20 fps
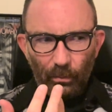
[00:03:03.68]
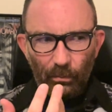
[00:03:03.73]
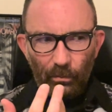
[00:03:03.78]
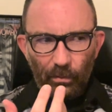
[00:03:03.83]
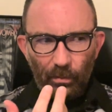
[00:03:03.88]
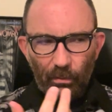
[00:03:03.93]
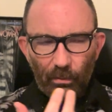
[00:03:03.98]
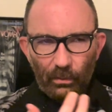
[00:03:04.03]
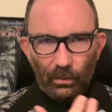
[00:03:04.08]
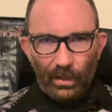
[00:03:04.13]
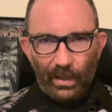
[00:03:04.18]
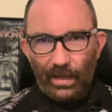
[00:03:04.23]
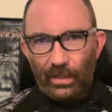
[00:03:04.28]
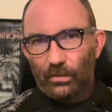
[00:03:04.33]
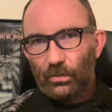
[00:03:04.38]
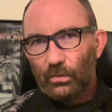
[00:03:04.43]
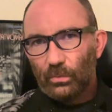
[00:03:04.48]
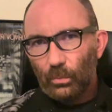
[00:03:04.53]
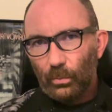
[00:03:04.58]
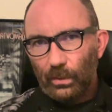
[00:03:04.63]

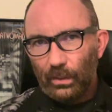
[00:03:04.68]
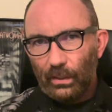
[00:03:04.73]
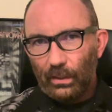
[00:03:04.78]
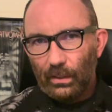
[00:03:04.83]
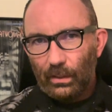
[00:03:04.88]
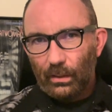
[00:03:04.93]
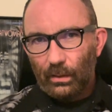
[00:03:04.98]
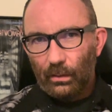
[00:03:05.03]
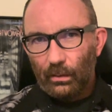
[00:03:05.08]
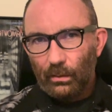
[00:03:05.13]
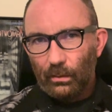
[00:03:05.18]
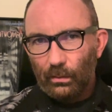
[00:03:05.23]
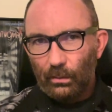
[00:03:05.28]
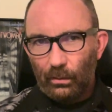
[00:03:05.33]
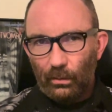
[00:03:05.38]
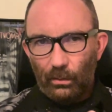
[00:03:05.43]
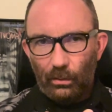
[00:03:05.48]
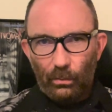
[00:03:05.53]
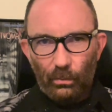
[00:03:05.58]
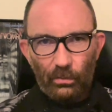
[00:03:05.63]
Last week
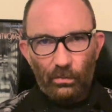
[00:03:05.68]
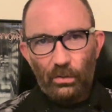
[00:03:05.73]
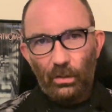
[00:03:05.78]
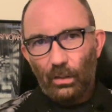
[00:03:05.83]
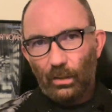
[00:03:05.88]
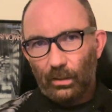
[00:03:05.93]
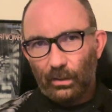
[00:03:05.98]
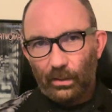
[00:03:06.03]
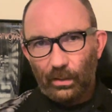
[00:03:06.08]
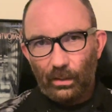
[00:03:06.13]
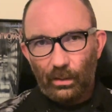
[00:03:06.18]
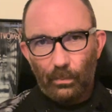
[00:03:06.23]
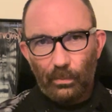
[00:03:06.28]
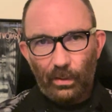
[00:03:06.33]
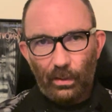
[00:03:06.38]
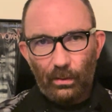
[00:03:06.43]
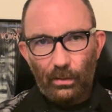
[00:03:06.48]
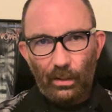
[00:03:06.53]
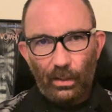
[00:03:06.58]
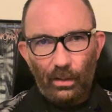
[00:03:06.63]
you were talking
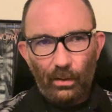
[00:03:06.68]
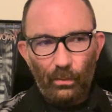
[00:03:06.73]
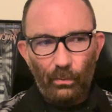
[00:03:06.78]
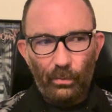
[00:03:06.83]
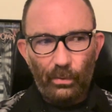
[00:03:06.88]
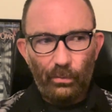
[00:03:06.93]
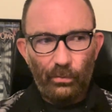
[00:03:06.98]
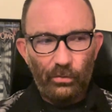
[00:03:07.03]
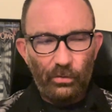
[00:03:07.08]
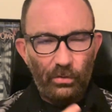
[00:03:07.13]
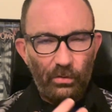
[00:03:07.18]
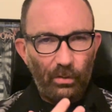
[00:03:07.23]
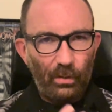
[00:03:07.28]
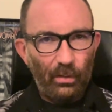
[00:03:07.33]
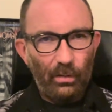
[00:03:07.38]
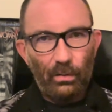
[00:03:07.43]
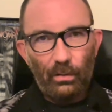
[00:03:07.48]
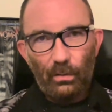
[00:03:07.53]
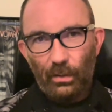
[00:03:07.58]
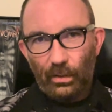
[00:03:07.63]
about how we were
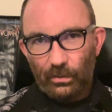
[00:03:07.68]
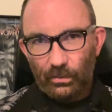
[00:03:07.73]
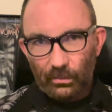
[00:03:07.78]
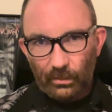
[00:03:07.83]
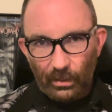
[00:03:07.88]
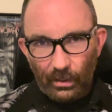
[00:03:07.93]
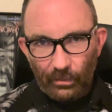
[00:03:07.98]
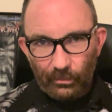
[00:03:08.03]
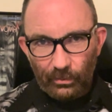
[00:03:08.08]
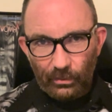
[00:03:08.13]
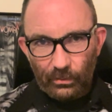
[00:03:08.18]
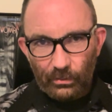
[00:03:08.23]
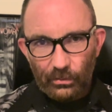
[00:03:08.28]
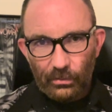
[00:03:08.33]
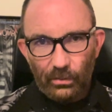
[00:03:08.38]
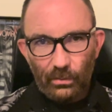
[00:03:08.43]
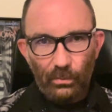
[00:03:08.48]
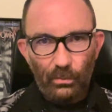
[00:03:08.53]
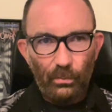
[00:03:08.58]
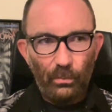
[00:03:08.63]
star-crossed lovers,
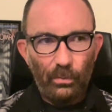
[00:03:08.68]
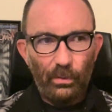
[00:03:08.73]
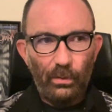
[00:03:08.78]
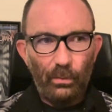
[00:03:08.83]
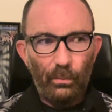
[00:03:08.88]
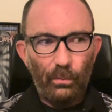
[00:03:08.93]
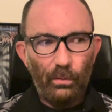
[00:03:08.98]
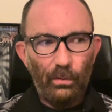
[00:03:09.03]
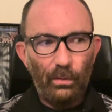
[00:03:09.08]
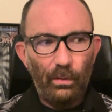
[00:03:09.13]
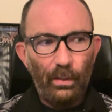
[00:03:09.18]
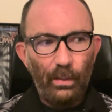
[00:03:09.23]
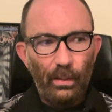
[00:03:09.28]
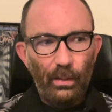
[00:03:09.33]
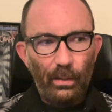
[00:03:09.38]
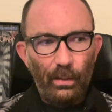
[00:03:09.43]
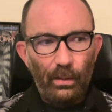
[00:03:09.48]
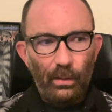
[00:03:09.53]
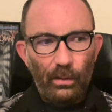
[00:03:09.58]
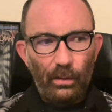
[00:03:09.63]
that we were,
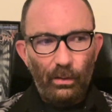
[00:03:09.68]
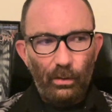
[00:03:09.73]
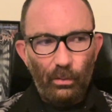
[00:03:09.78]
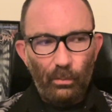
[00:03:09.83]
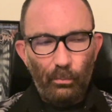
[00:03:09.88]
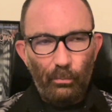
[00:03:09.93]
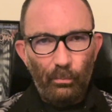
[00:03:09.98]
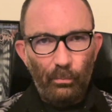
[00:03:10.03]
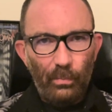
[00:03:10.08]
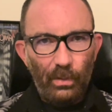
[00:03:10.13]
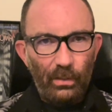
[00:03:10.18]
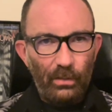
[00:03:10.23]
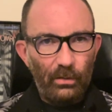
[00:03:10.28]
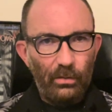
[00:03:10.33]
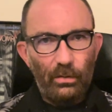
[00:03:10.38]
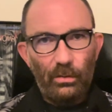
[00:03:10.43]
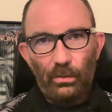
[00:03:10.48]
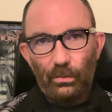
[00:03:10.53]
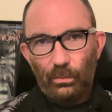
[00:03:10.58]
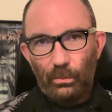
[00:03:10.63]
meant
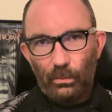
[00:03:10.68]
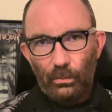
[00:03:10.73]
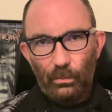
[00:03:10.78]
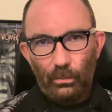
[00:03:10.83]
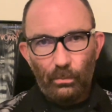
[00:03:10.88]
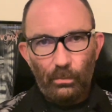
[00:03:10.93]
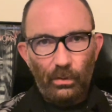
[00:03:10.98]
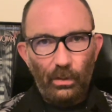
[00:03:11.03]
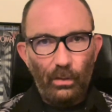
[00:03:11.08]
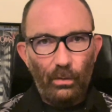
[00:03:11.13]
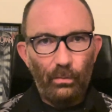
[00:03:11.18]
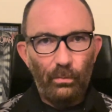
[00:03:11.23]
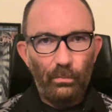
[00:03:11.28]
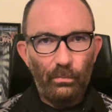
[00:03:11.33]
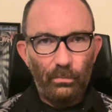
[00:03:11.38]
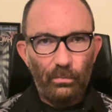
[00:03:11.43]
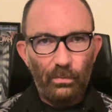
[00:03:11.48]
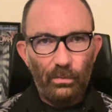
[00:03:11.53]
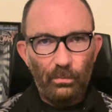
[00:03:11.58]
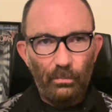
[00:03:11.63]
to,
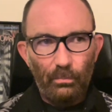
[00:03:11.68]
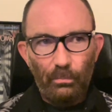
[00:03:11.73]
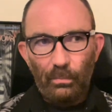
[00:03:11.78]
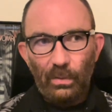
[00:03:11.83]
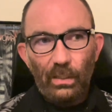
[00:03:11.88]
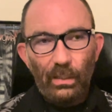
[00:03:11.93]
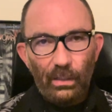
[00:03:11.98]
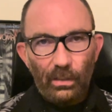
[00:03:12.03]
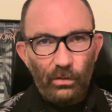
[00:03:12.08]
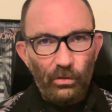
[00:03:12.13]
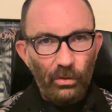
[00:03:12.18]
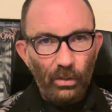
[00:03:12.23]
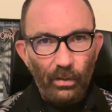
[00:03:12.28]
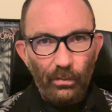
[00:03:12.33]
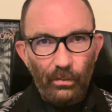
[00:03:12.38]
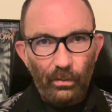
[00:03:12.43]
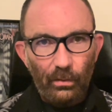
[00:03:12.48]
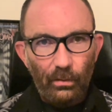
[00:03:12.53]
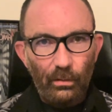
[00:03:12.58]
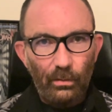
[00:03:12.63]
meet each
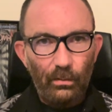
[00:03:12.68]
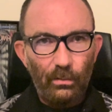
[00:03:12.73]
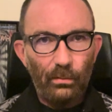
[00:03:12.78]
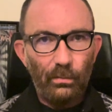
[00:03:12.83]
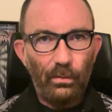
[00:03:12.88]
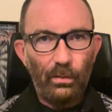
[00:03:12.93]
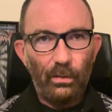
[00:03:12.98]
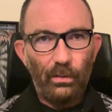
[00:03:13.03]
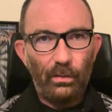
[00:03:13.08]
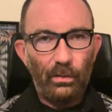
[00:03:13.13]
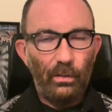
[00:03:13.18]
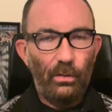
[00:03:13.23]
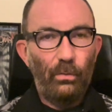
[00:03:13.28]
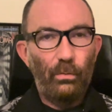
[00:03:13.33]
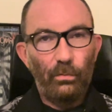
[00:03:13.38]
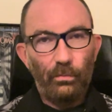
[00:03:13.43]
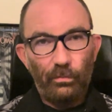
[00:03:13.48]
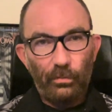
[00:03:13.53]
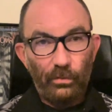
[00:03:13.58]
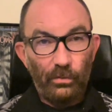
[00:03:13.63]
other, that the
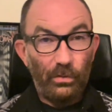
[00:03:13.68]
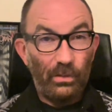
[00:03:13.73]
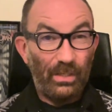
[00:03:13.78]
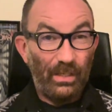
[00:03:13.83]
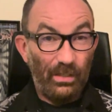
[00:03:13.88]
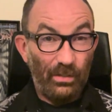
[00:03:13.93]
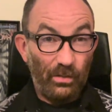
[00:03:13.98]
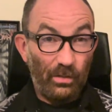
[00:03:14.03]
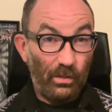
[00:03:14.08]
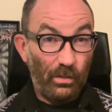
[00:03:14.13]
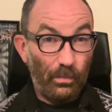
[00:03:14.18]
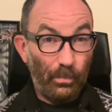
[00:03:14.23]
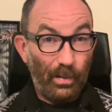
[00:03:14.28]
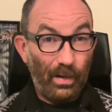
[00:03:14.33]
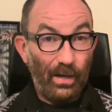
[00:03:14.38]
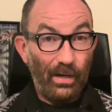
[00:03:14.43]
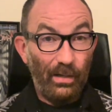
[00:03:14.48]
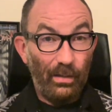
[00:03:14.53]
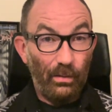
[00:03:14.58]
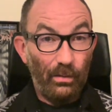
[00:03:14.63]
universe
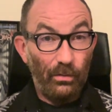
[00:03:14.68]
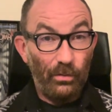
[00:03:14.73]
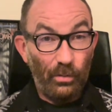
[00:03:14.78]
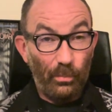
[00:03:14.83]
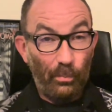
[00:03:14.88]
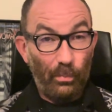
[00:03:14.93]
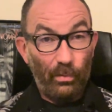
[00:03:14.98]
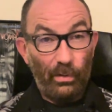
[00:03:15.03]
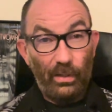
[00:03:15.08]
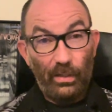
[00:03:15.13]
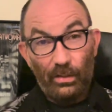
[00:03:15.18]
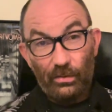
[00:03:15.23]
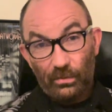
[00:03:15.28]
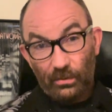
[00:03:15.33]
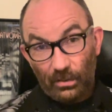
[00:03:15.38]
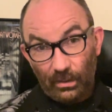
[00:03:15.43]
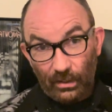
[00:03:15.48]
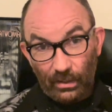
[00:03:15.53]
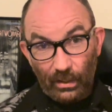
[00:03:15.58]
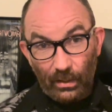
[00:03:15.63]
conspired to bring us
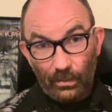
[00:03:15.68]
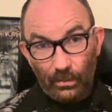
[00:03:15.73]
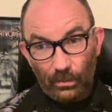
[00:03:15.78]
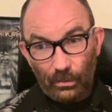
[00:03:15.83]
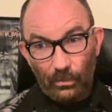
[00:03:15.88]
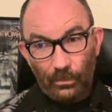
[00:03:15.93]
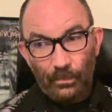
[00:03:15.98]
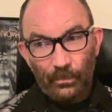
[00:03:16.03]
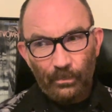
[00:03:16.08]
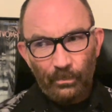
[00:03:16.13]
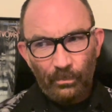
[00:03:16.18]
together.